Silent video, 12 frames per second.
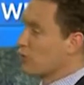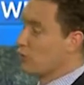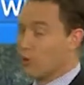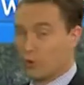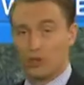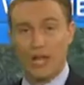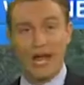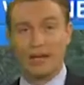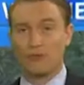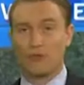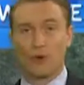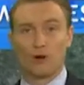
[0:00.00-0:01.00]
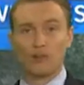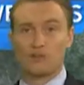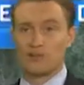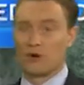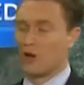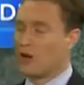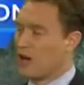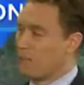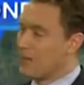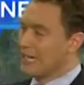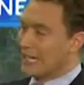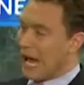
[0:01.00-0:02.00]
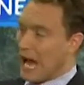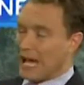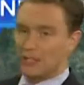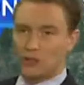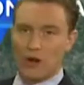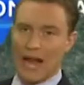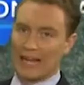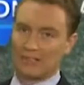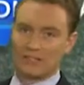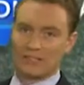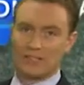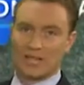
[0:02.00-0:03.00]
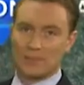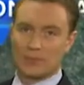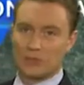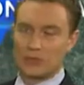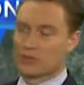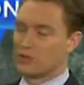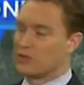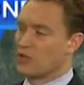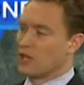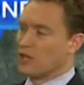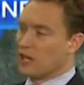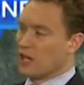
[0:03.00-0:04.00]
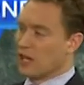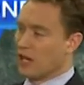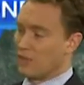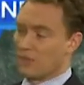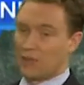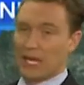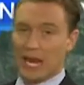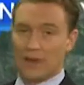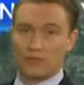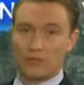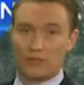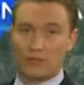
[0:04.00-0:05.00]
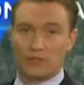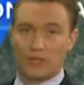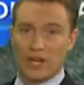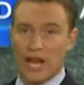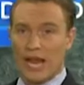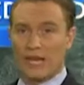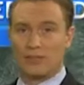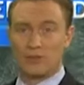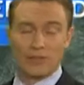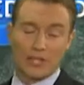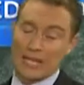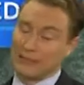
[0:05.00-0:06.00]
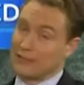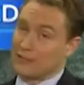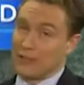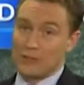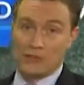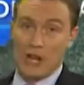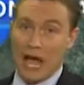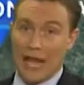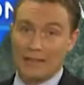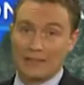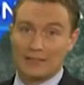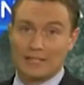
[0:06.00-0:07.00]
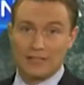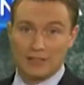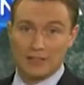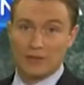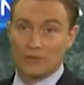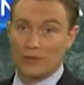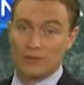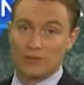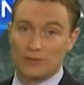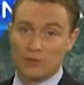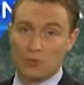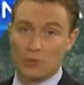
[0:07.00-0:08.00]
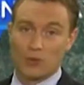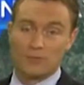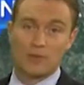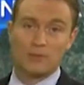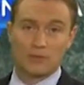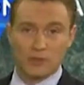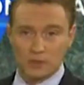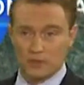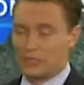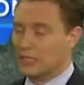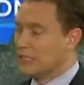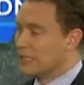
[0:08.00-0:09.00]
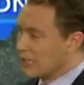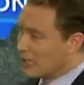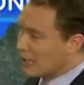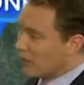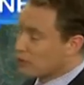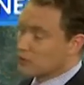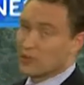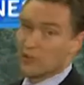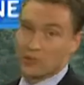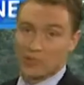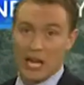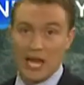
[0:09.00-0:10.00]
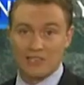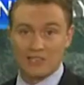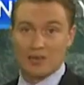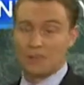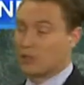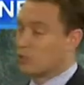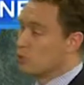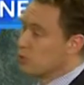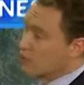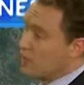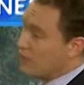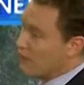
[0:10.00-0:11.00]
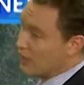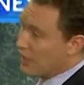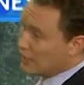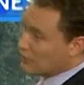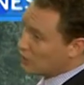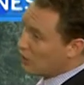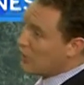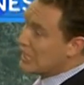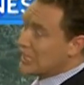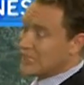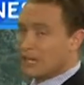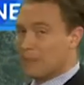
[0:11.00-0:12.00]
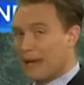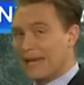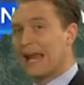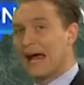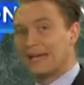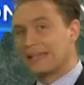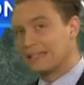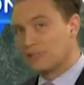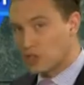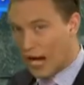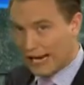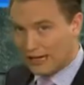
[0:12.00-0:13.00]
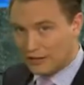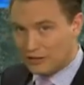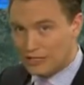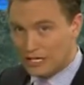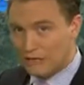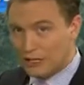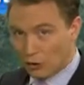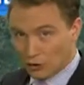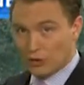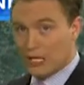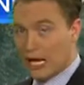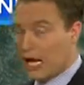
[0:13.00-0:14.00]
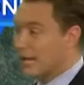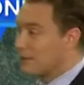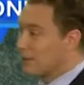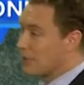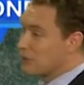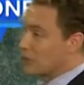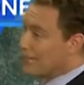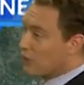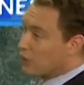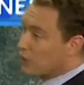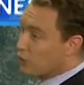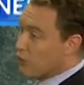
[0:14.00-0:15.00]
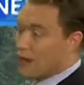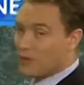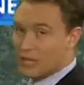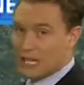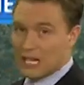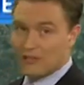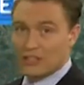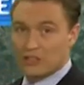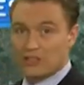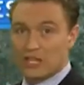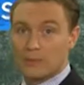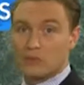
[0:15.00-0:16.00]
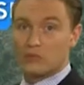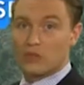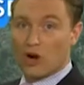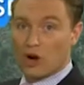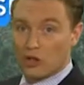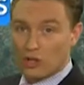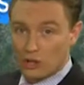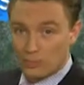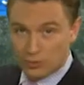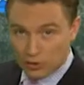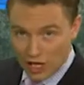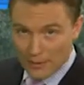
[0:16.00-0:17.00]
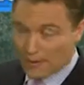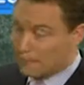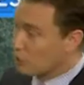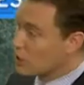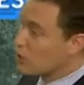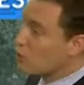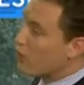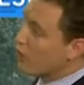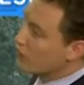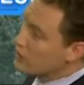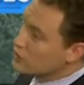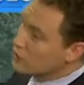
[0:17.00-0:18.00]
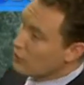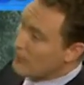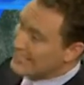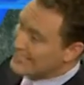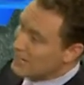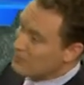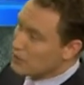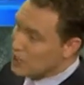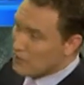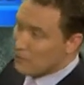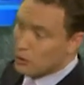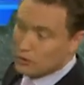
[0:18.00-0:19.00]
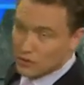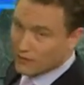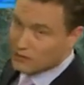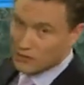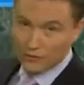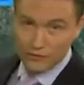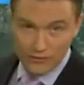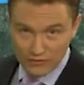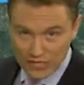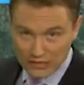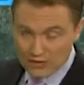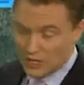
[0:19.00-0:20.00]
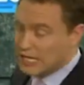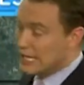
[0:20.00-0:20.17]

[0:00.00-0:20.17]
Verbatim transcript: cool night for us, so uh, a big contrast in temperatures uh, from the afternoon to tonight with lots of sunshine, leading to relatively warm temperatures and uh, those clear skies helping to cool us off at night. So you may not need the jacket this evening early on, but as you get throughout the evening, the temperatures are going to plummet pretty quickly. So by 10 p.m., most of us in the 50s